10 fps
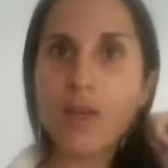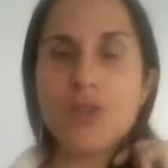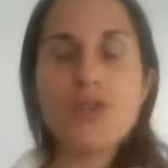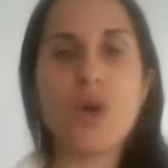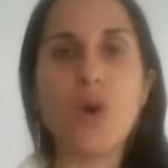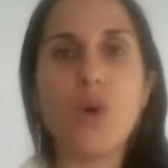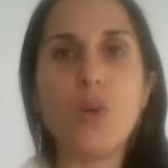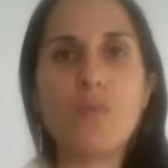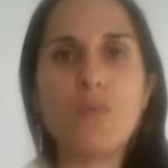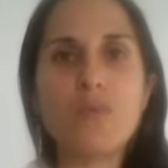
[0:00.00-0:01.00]

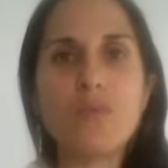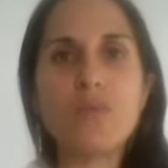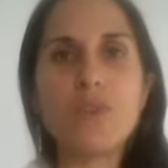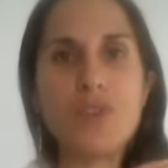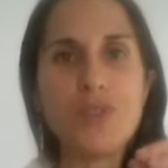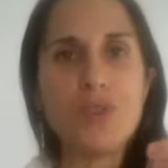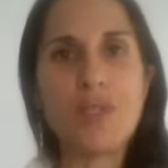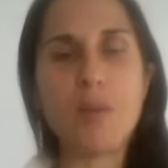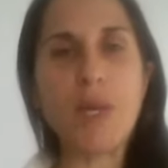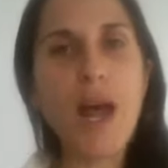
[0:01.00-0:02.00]
So just to
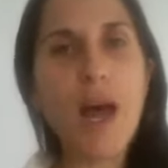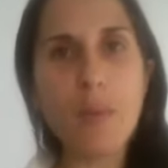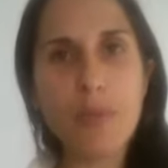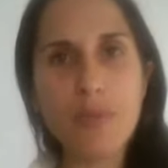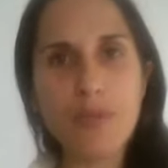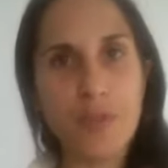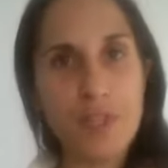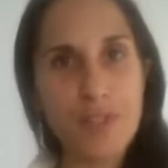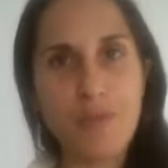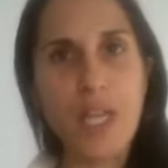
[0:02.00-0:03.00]
sum it up for
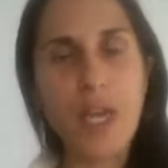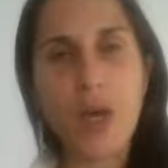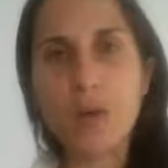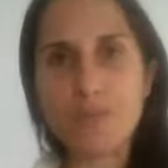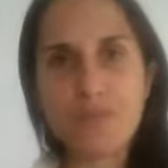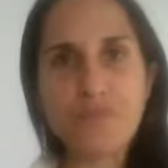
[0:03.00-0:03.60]
this video,